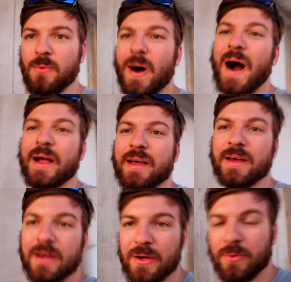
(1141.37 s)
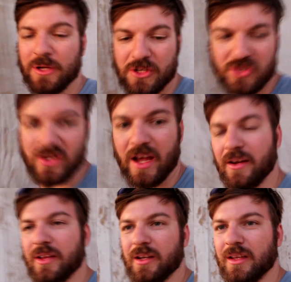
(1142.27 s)
you walk, which is kind
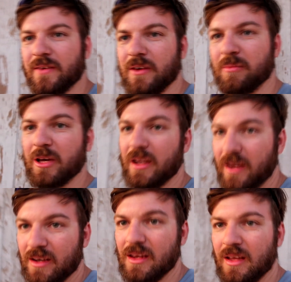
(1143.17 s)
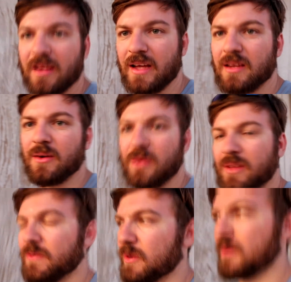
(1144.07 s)
of a little iffy, but I deal with
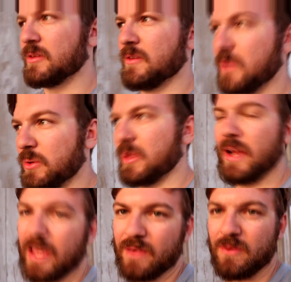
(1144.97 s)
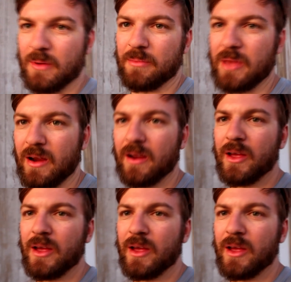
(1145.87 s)
it for the view that I get from up there.